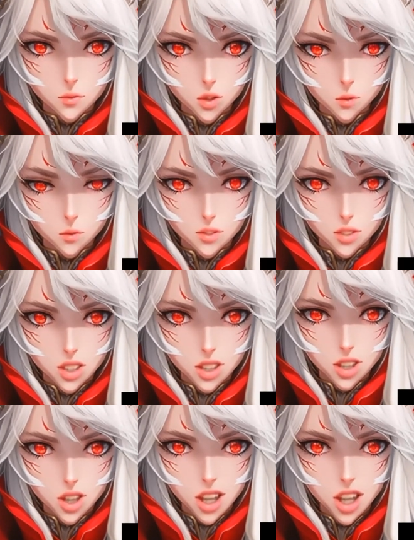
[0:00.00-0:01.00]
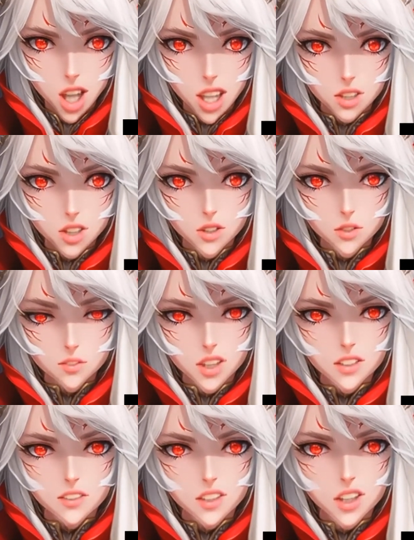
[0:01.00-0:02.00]
You see, I killed
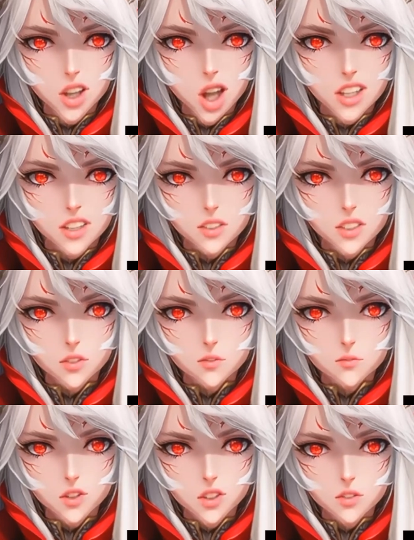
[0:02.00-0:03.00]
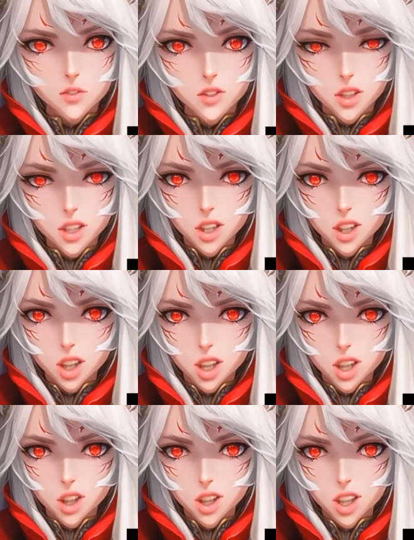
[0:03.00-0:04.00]
it. I cleaned the filth.
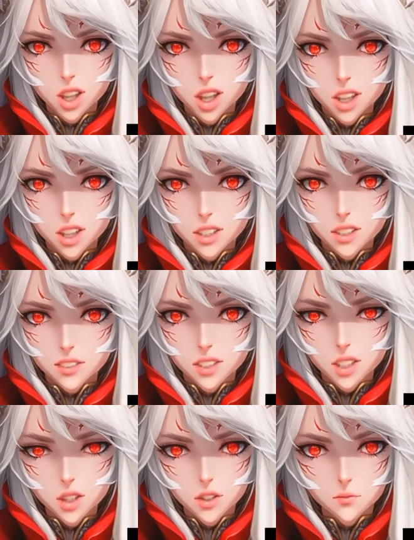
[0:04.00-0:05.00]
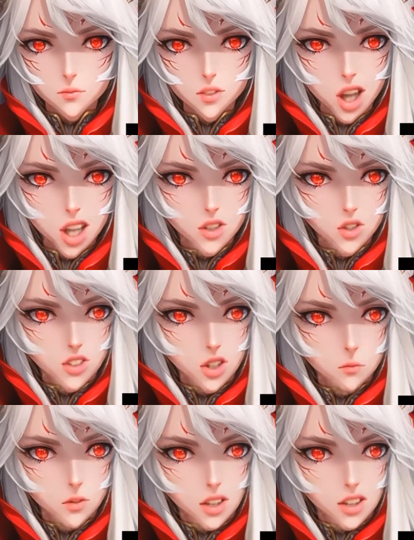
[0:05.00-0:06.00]
Ha ha ha. I looked
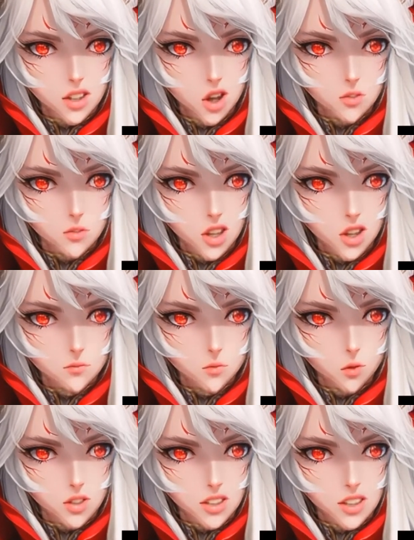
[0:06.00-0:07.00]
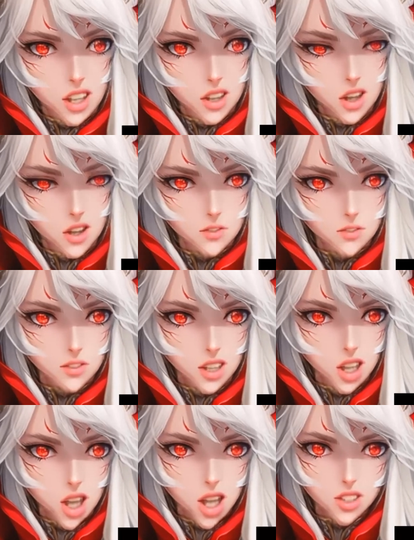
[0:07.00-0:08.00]
up again at all the unfolding chaos,
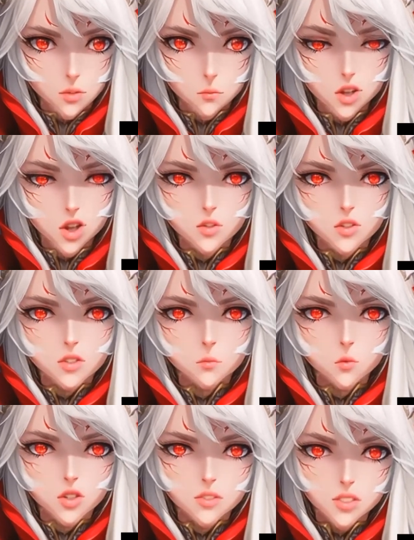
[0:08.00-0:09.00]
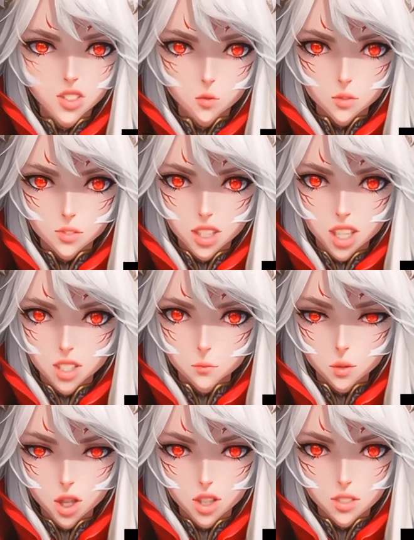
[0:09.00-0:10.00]
and among all that the princess was standing
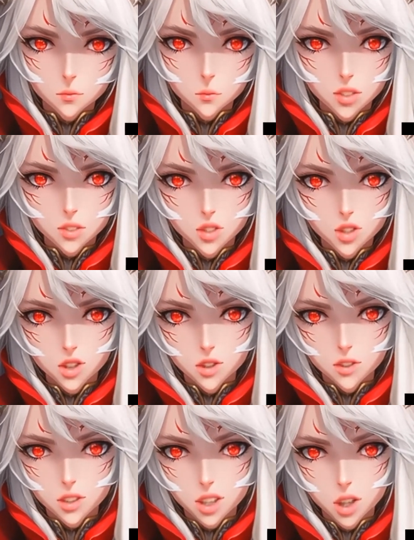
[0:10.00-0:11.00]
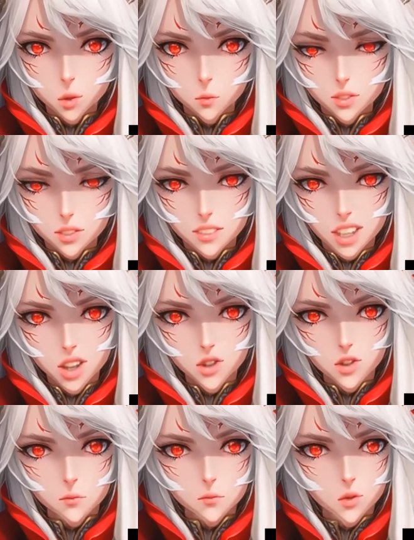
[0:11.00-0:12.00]
behind the beast girl, with a
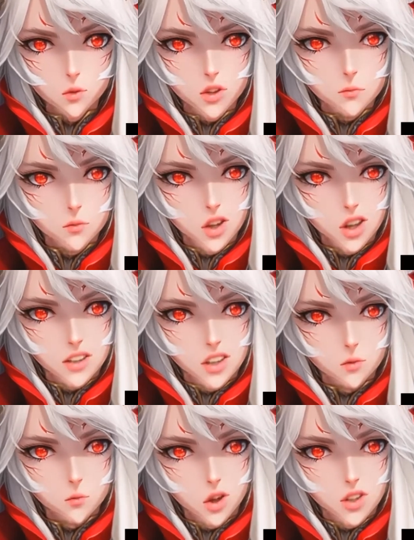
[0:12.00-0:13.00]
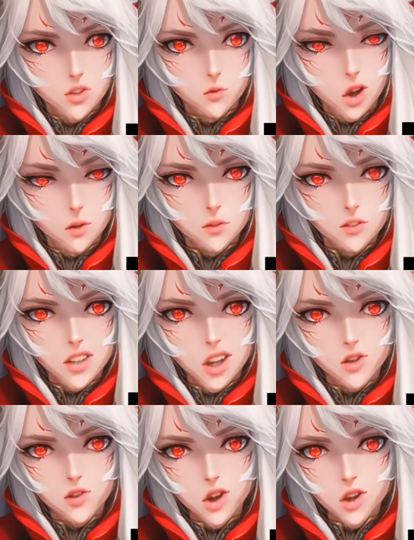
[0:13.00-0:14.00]
dagger imbued in blood and red drops
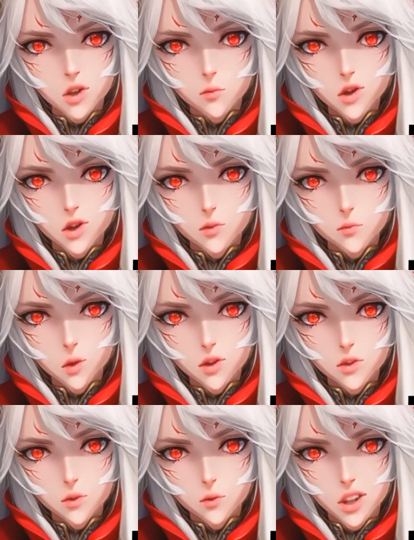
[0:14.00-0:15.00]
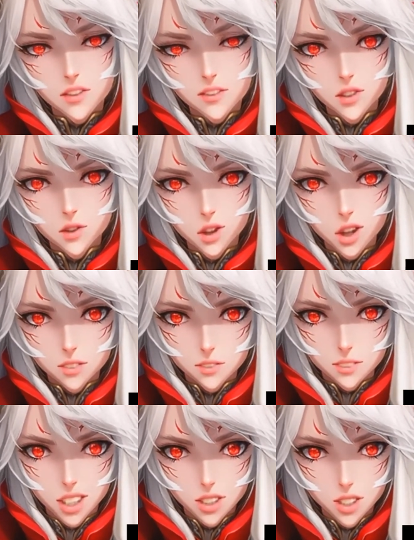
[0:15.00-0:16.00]
scattered all over her royal dress and her
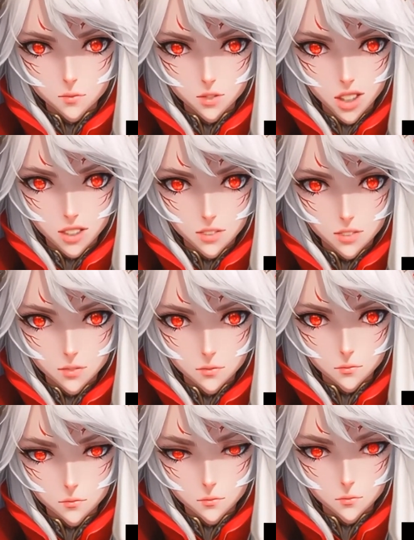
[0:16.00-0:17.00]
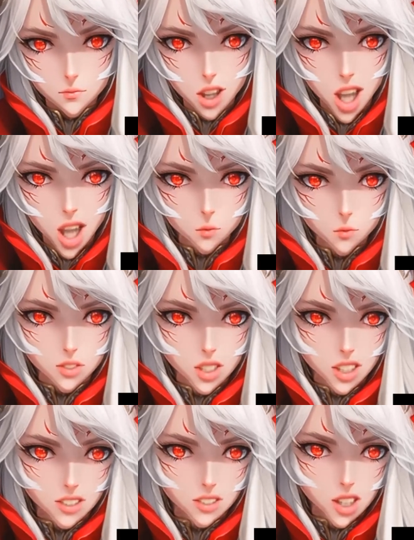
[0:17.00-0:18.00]
unsightly face. I was
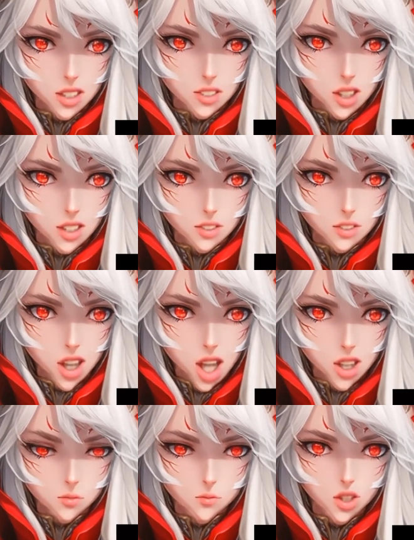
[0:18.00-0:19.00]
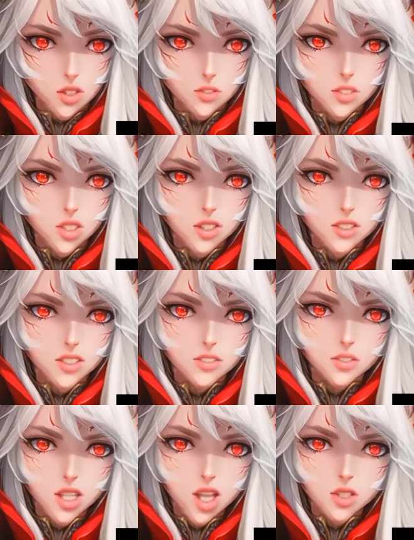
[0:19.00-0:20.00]
late again. I failed again,
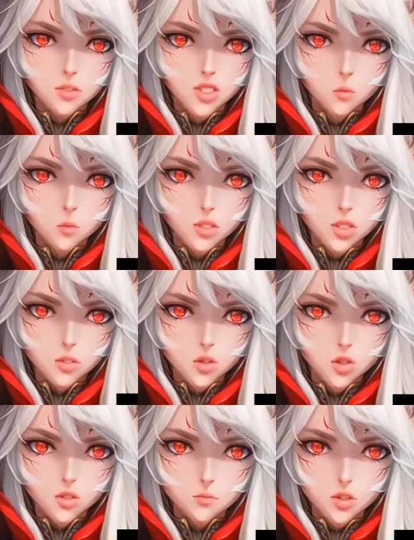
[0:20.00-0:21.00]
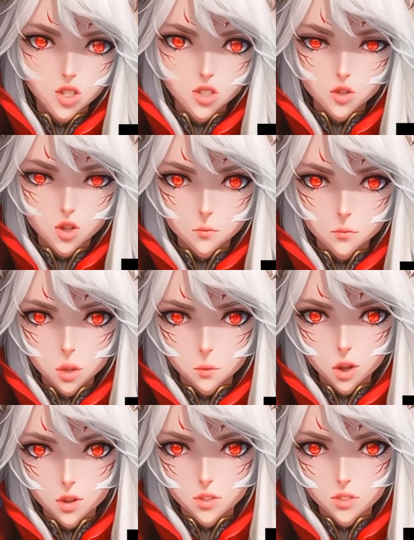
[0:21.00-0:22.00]
and this was the third failure on my
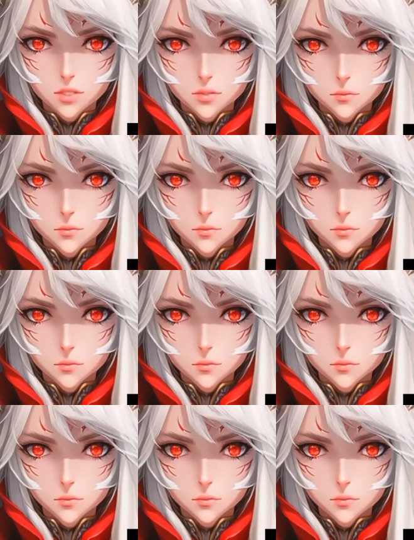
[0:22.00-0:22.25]
part.